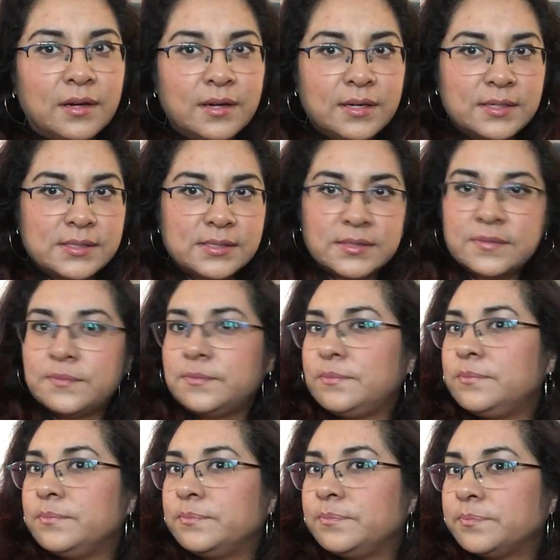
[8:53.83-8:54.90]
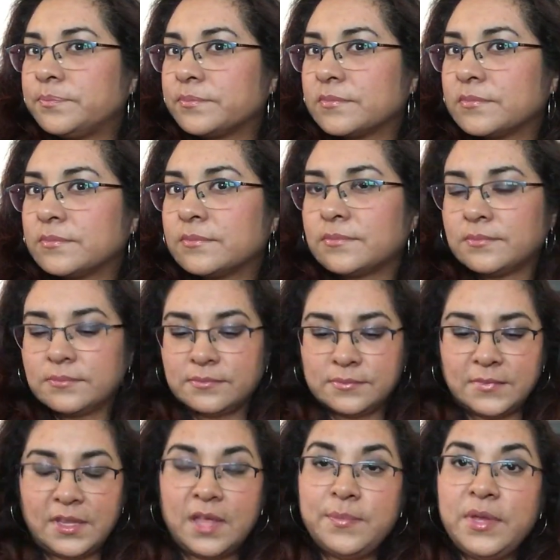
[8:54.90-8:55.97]
Um,
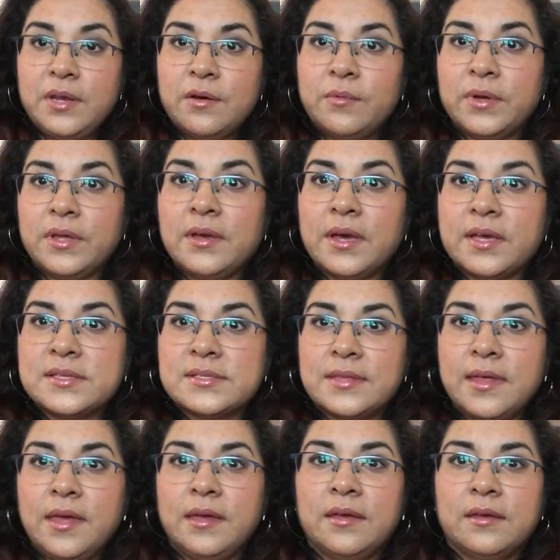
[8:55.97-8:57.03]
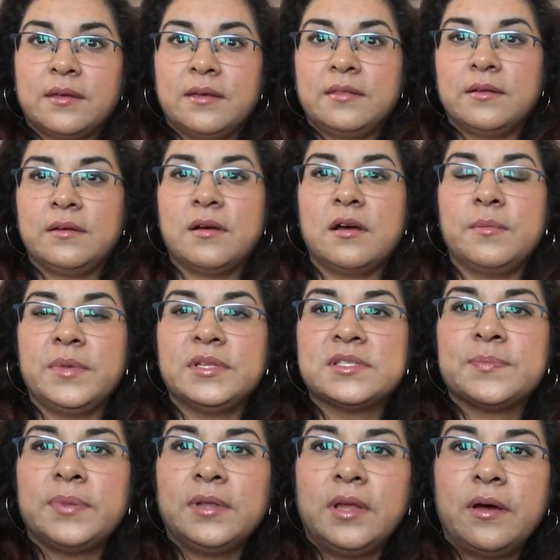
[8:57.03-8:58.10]
let me know what you guys think in the
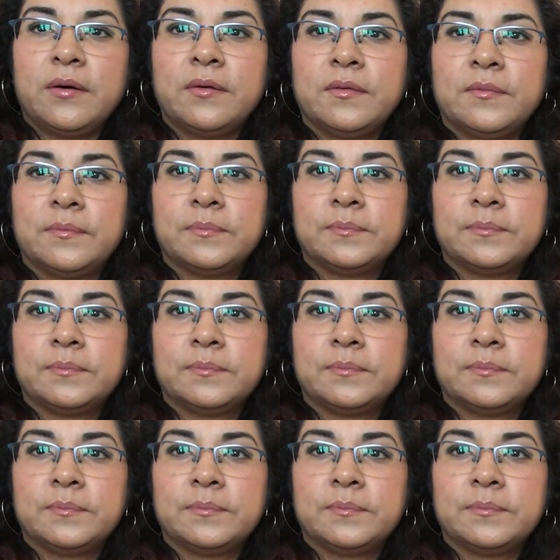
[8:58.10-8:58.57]
comments below.